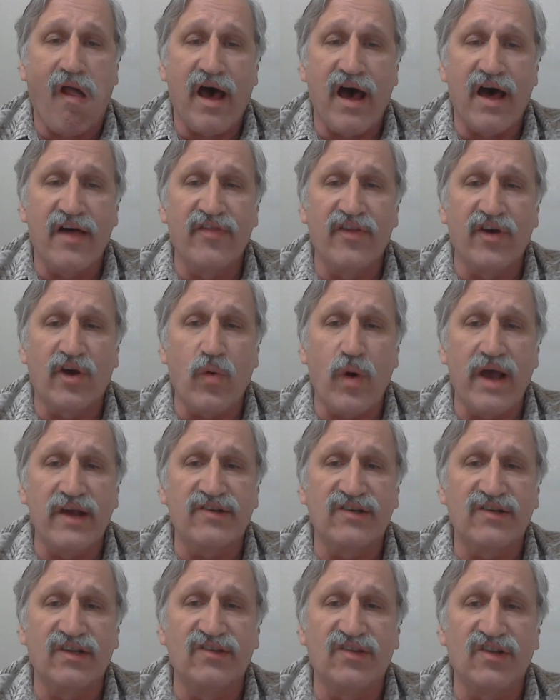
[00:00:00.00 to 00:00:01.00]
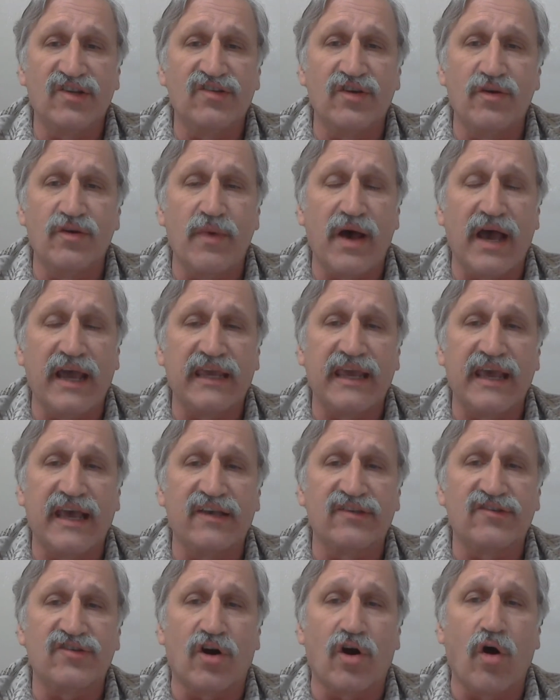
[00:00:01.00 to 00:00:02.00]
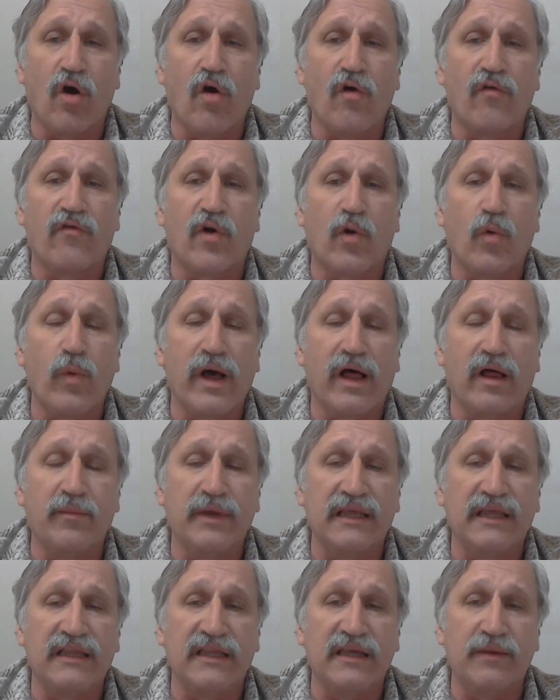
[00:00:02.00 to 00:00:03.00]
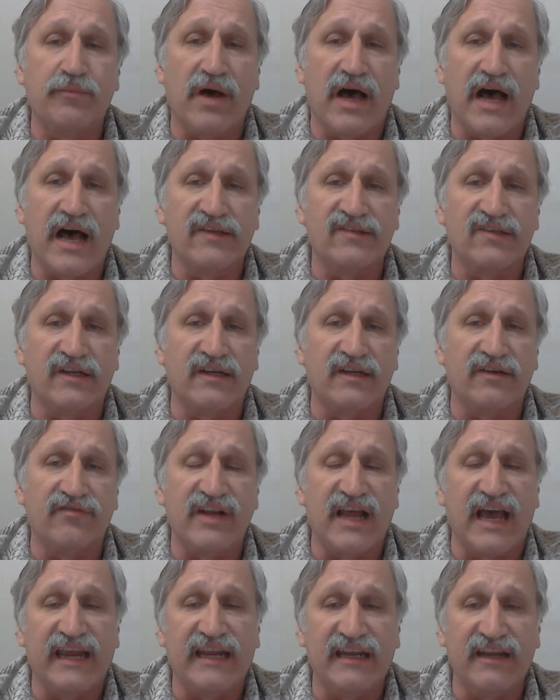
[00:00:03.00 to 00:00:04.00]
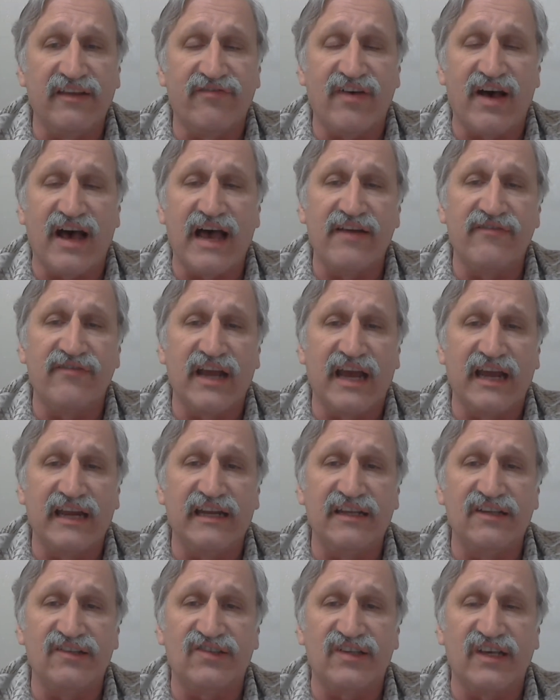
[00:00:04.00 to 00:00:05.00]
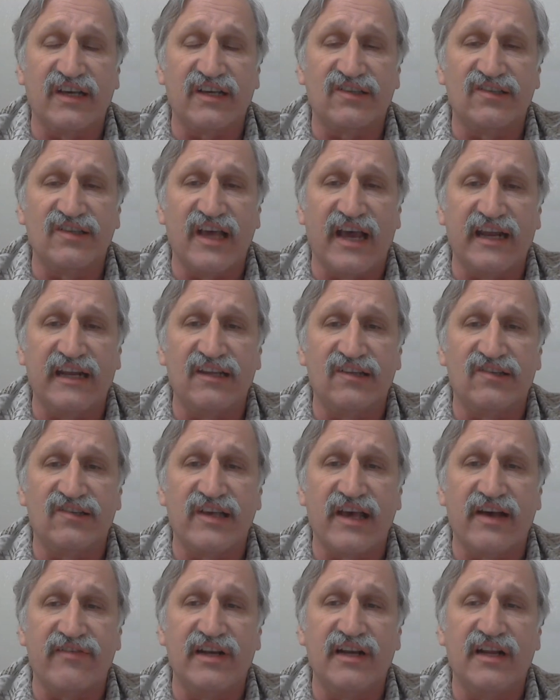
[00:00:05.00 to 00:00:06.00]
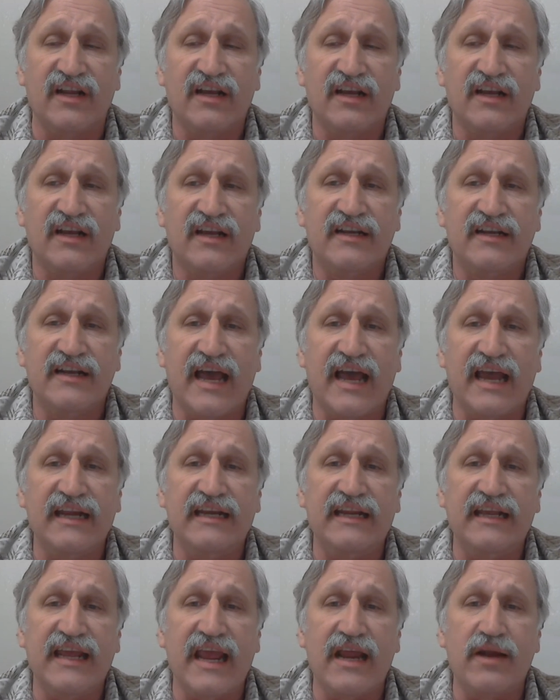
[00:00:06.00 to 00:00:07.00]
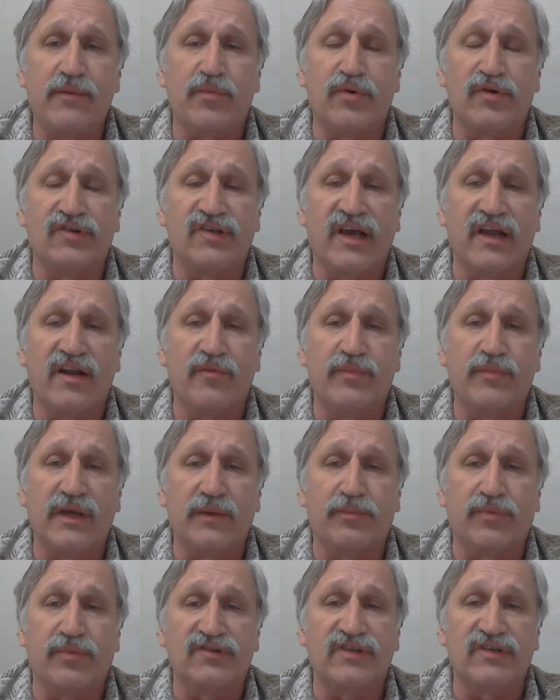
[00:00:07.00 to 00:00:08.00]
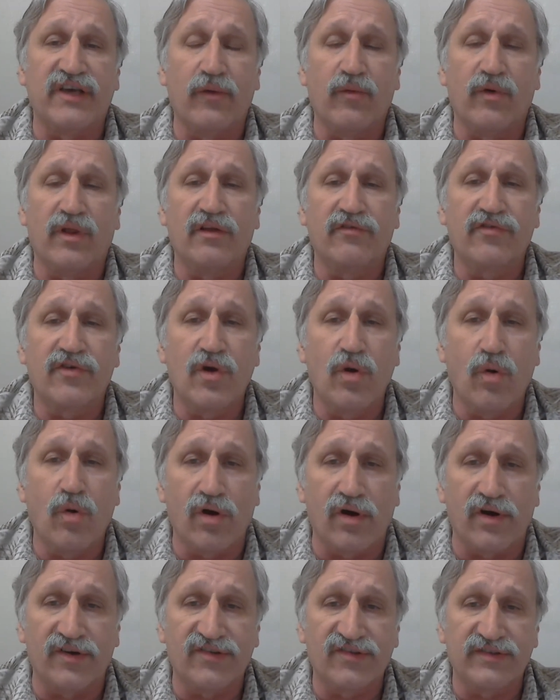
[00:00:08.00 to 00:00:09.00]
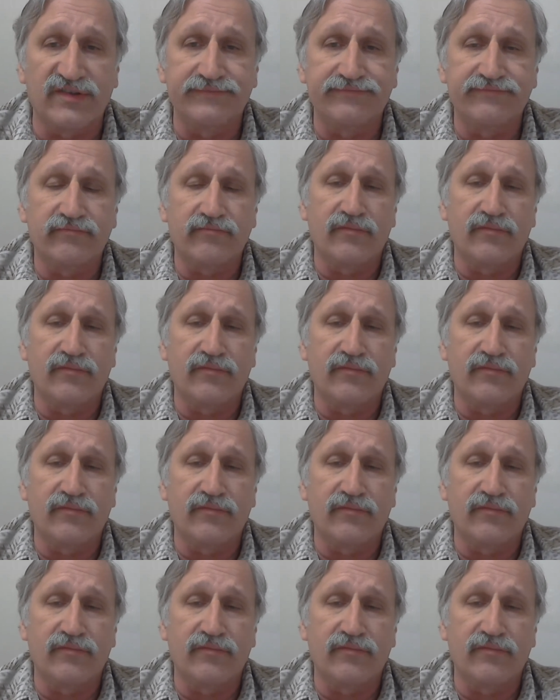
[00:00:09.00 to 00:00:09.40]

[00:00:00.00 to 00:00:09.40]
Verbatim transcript: Uh, the questions, as you might guess, are overwhelmingly positive 95, 96, 97, 98% of people say, well, of course.